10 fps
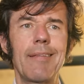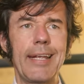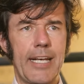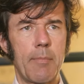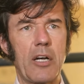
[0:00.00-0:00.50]

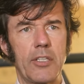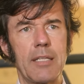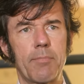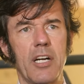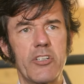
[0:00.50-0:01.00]
think about
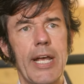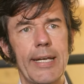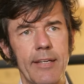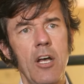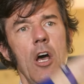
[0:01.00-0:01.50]
that
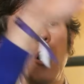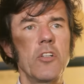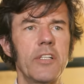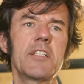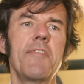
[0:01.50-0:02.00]
project
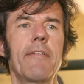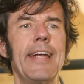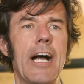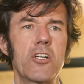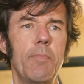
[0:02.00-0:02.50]
on this very
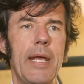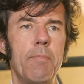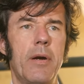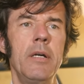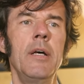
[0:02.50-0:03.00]
large
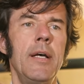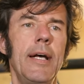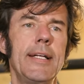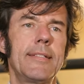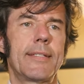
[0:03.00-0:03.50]
paper
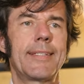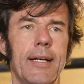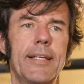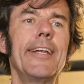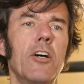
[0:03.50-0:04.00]
and
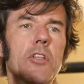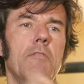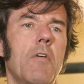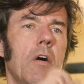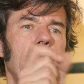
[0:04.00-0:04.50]
tuck it on the
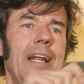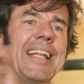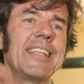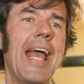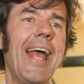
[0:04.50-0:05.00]
wall
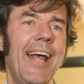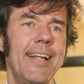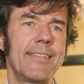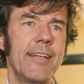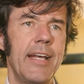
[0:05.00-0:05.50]
and
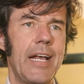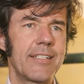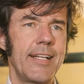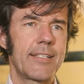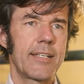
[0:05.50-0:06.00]
add
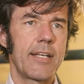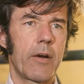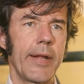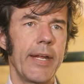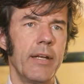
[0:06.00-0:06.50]
as
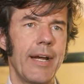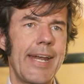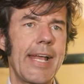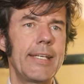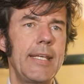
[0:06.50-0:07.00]
necessary.
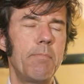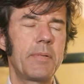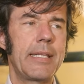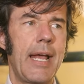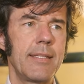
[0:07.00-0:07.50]
And I keep
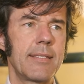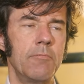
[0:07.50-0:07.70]
that